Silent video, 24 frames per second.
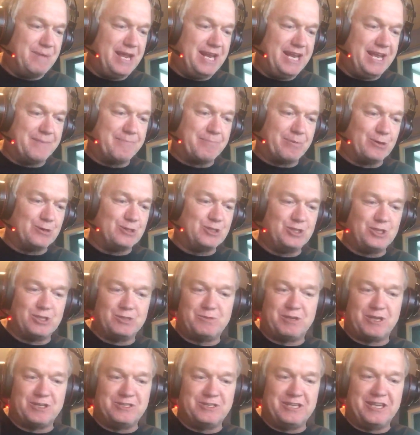media person
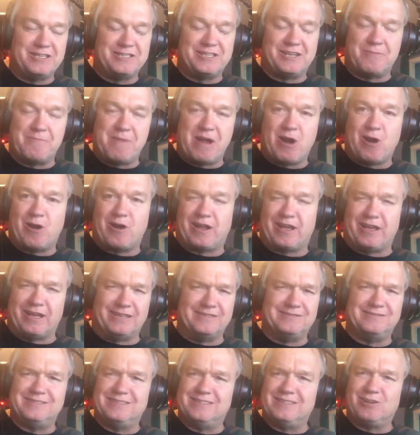just because he is an
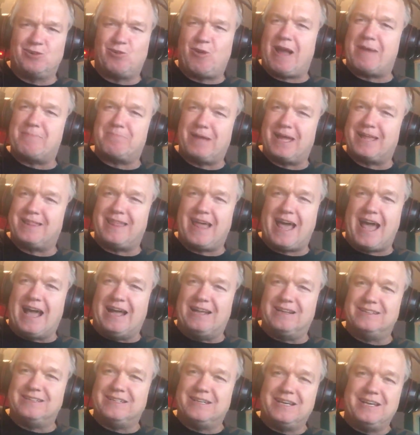American. Crap like
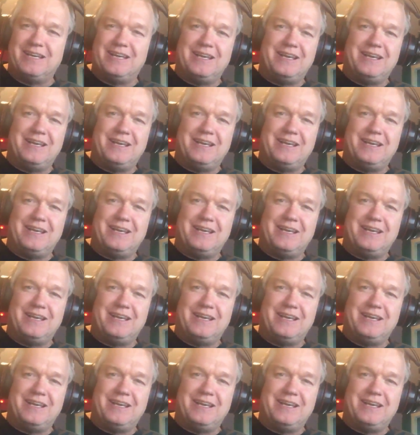that.